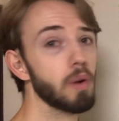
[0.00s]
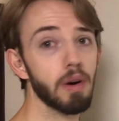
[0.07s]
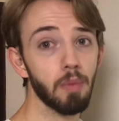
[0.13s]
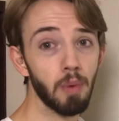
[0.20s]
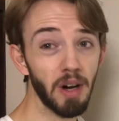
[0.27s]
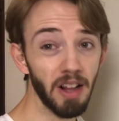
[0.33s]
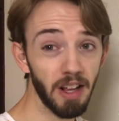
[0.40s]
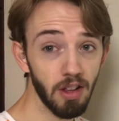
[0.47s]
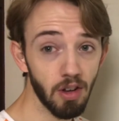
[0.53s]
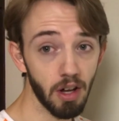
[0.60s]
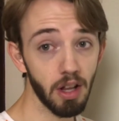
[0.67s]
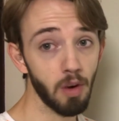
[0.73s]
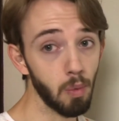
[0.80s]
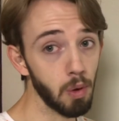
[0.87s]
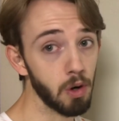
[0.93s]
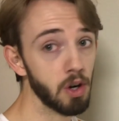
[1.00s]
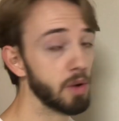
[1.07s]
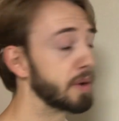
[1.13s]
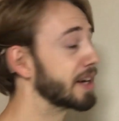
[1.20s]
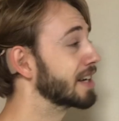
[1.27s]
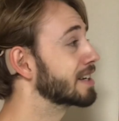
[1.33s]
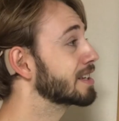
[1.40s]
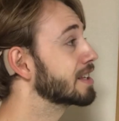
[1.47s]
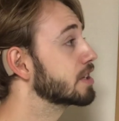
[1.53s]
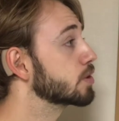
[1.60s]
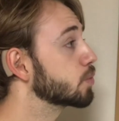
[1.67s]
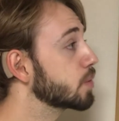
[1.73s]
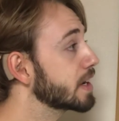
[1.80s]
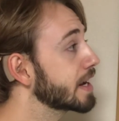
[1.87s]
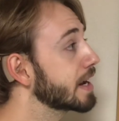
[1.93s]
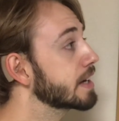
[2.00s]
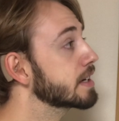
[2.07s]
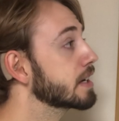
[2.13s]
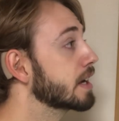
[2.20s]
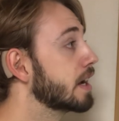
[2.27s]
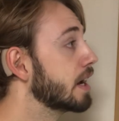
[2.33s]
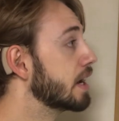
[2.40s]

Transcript: where they thought they were going into this weekend.